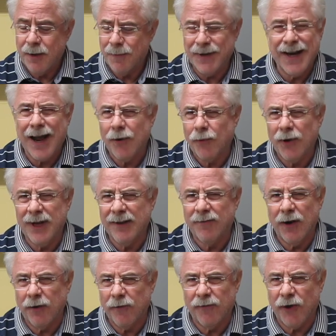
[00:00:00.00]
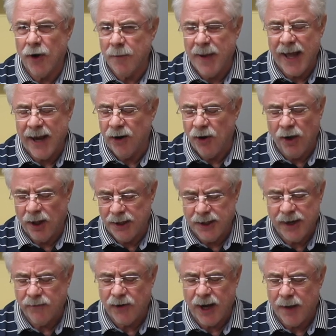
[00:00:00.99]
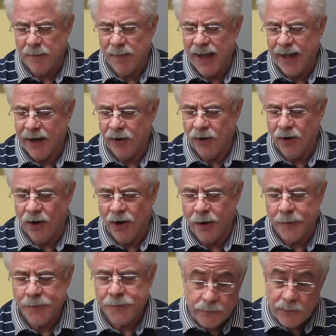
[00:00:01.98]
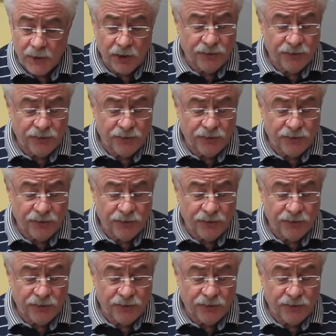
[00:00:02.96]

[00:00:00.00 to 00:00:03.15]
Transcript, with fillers: but not really very bad at all. It never got bad at all.